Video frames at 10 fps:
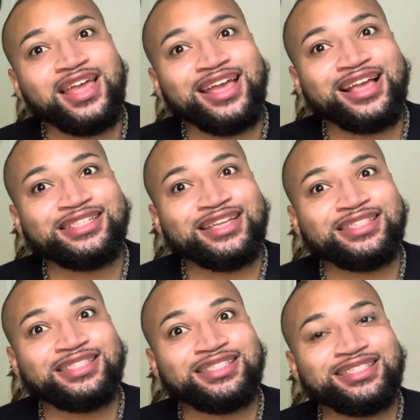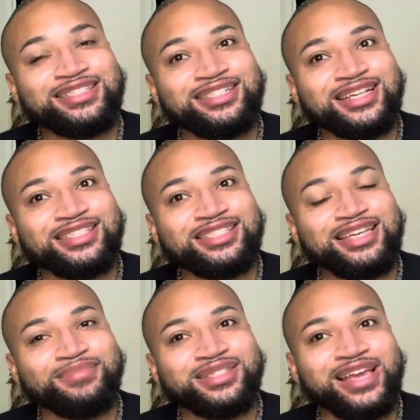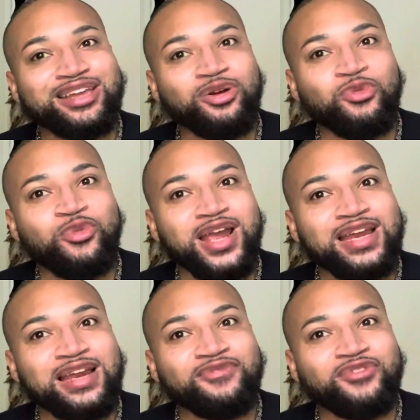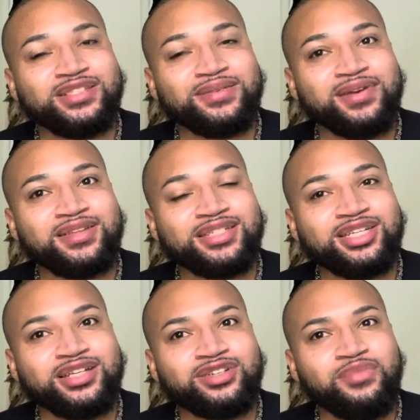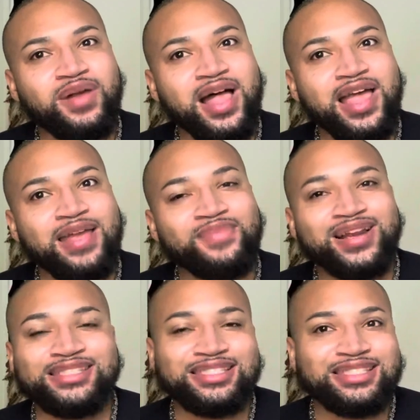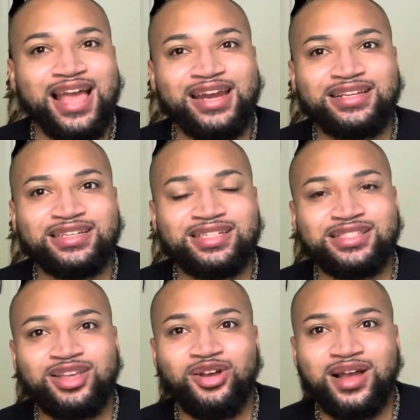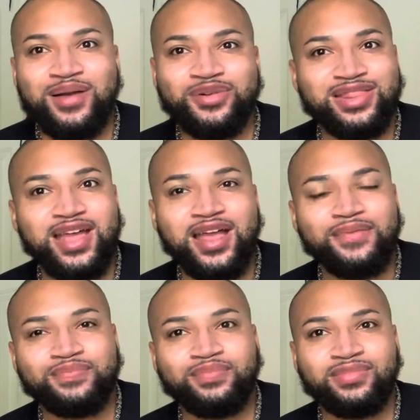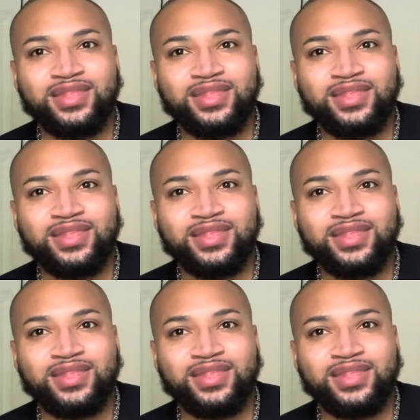Because it just seems like you're waiting someone else to change their mind, but deciding to just hook up with them.